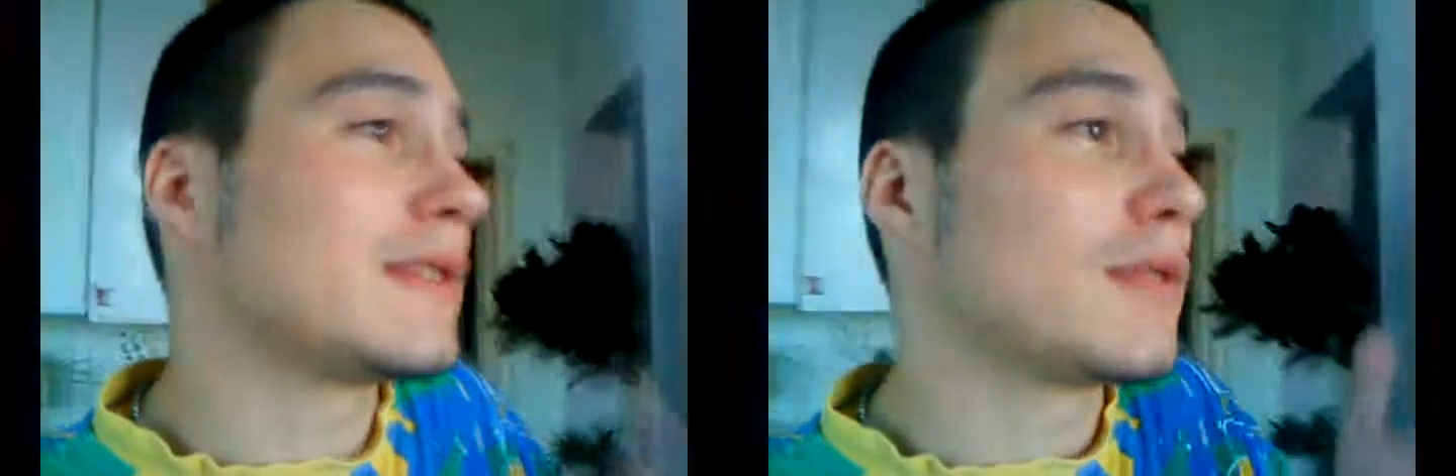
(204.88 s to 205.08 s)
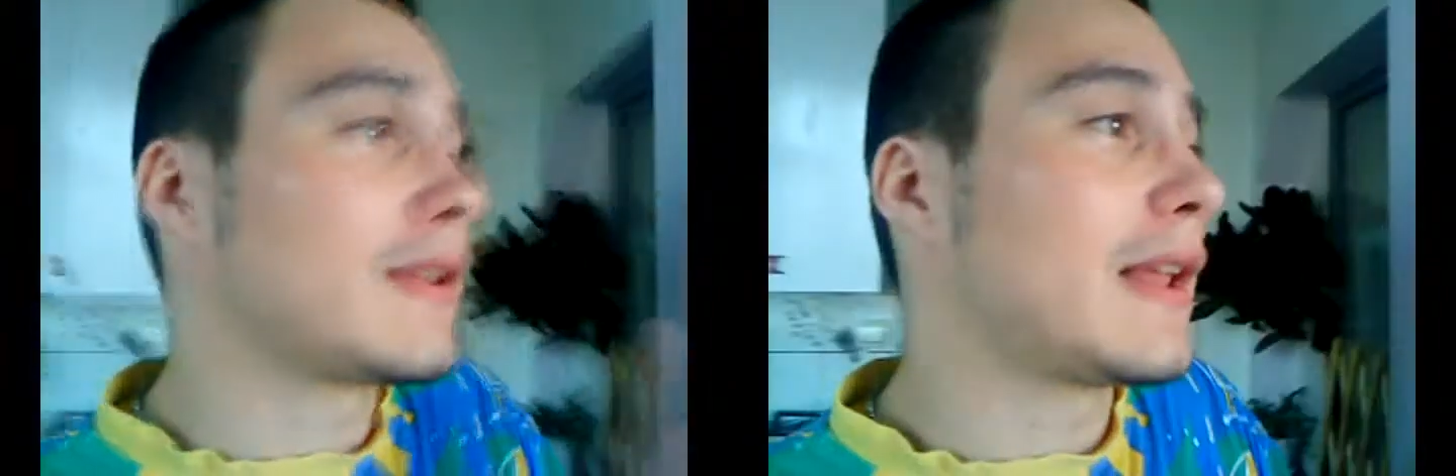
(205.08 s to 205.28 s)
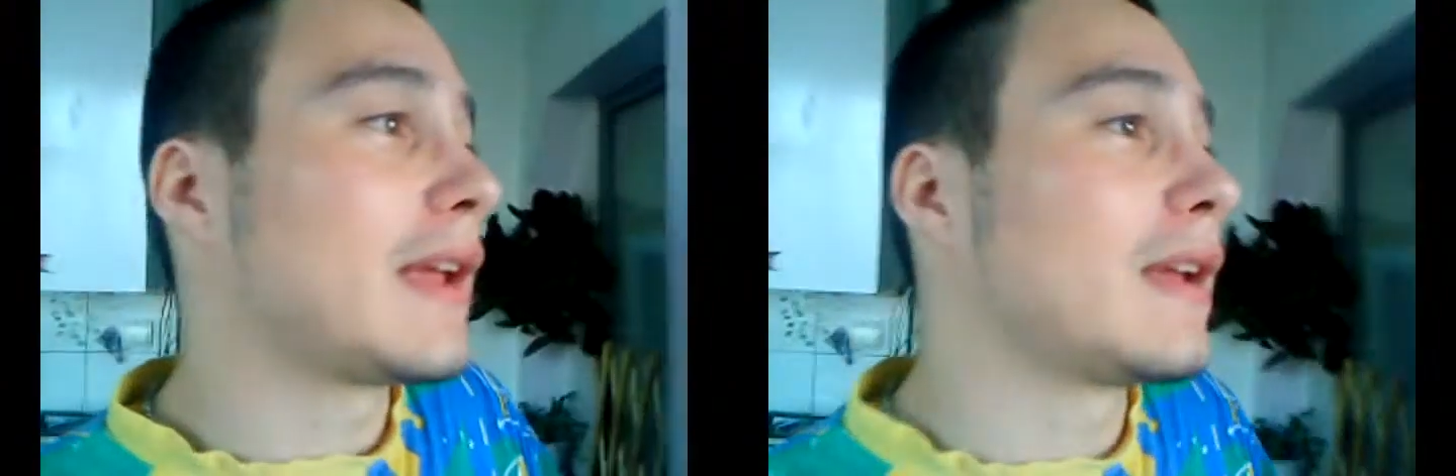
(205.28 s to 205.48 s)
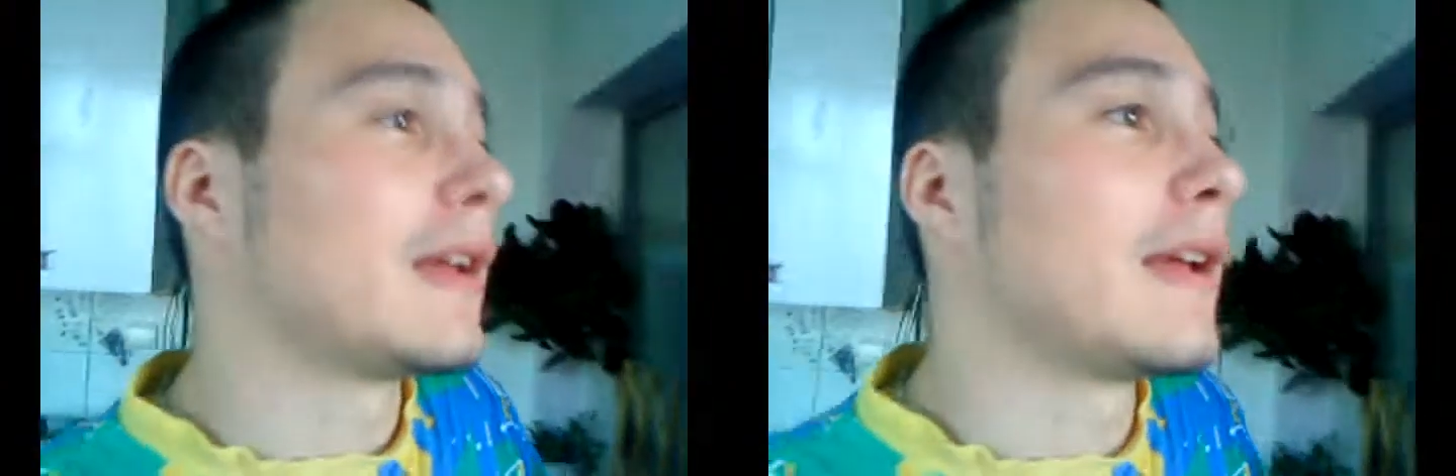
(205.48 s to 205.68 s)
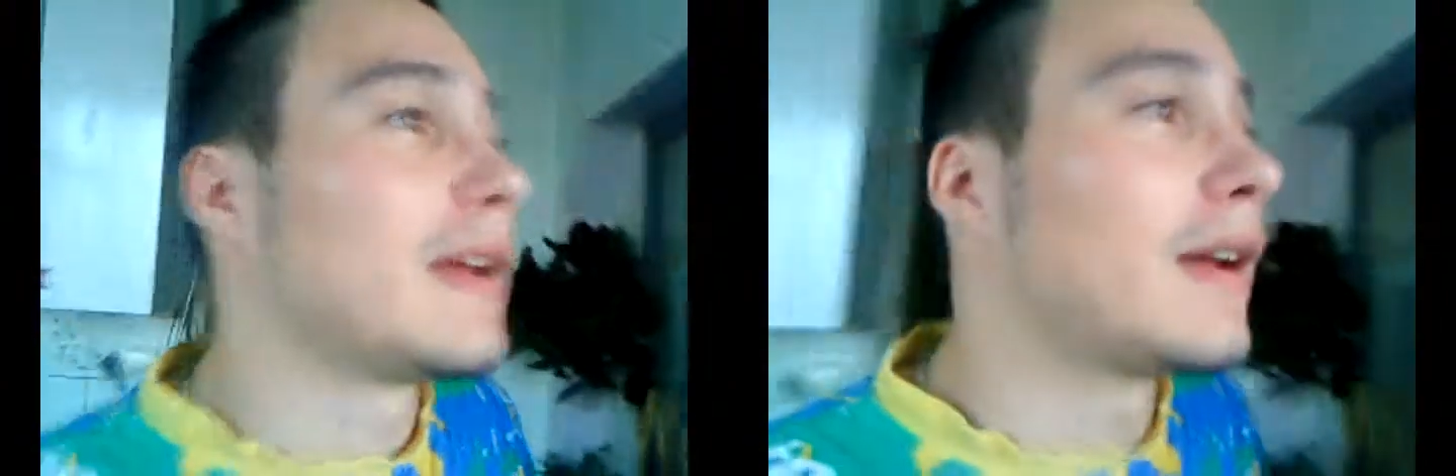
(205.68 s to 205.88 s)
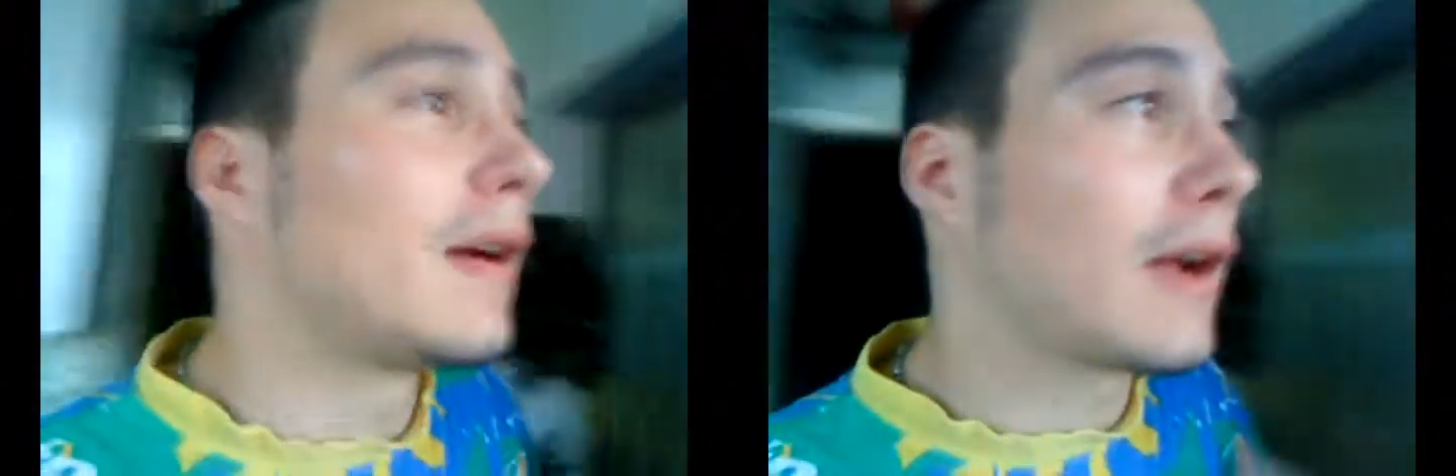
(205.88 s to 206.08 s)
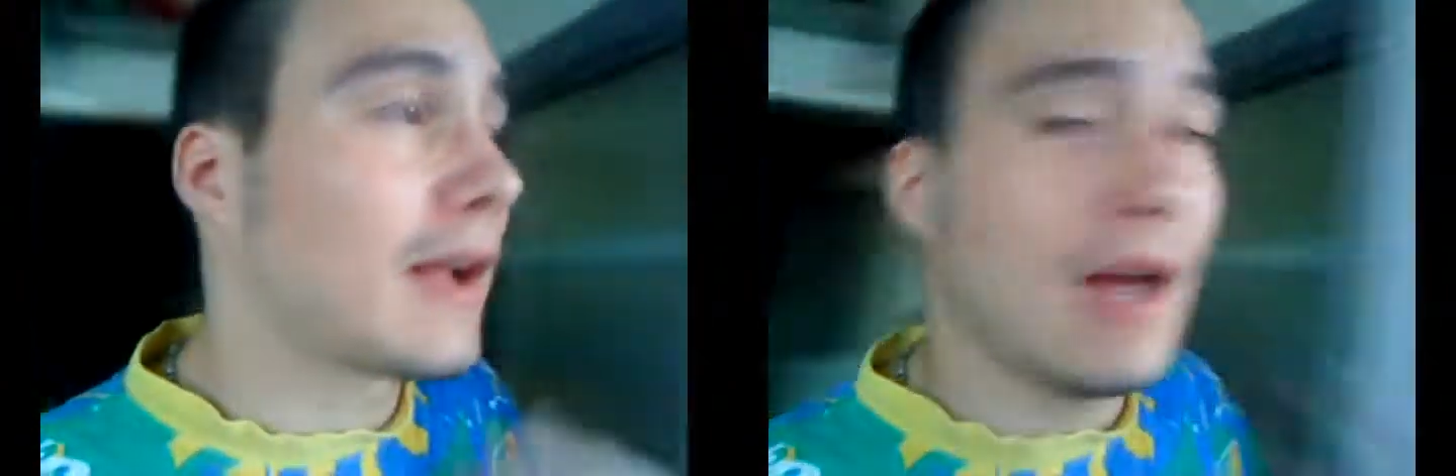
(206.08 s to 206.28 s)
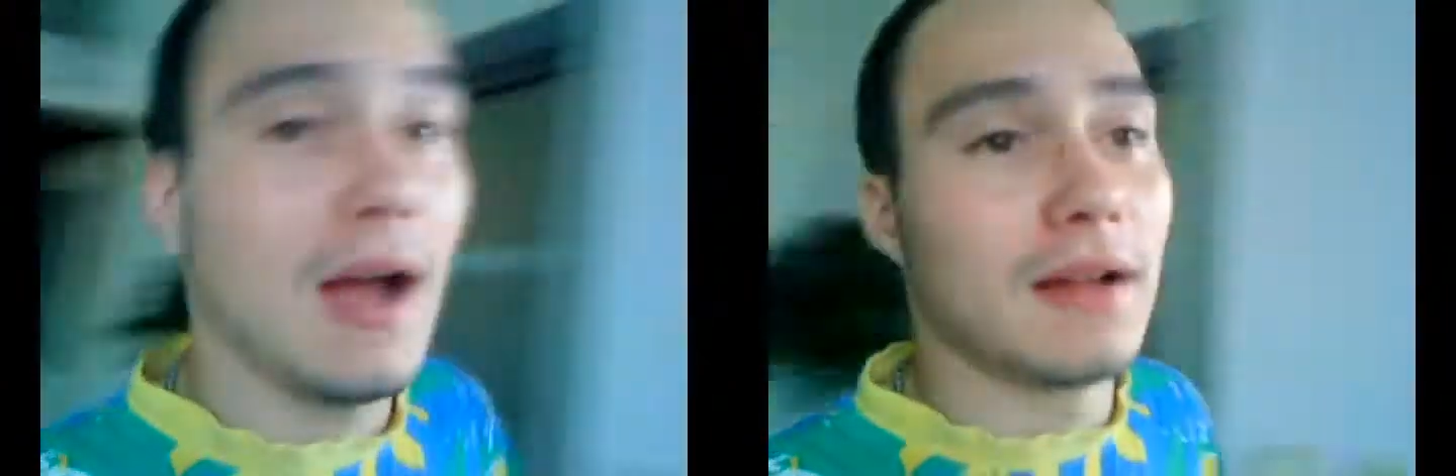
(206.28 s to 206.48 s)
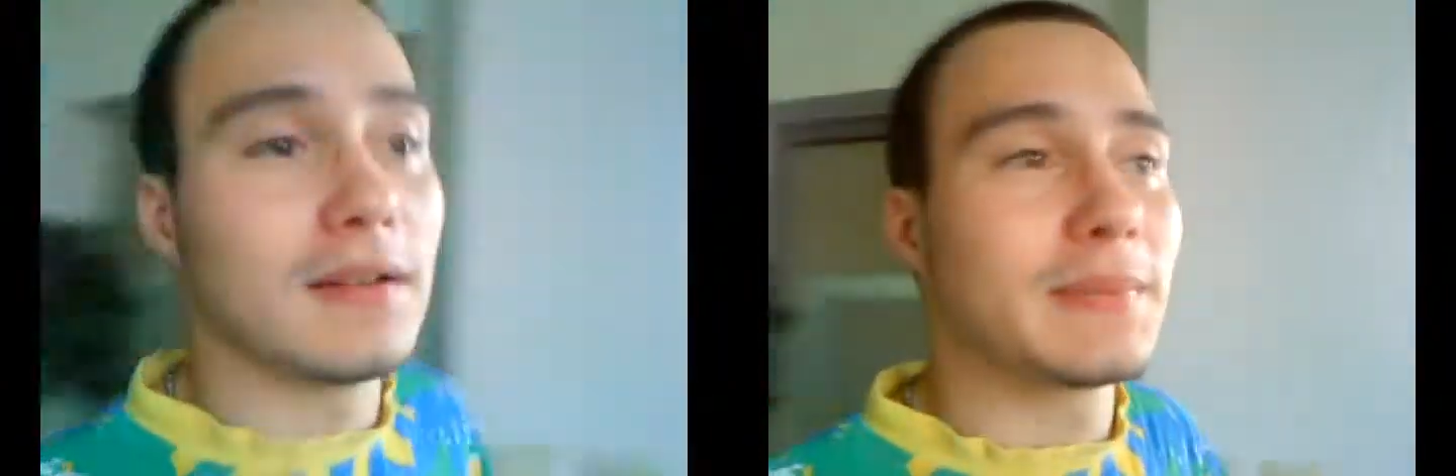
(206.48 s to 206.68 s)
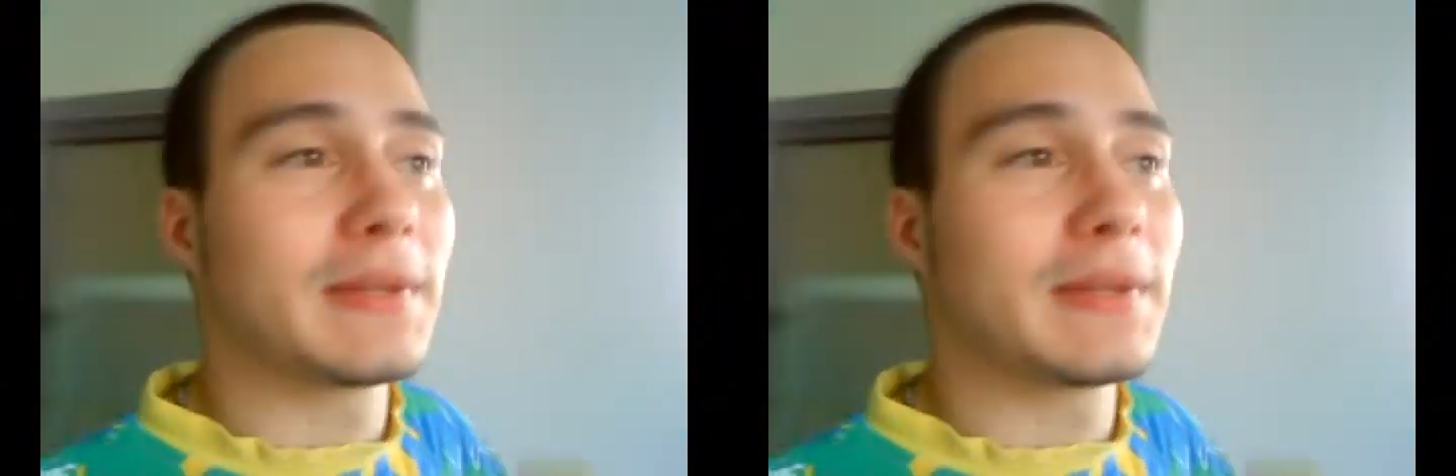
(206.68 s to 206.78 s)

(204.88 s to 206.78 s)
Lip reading: it's not that I can't,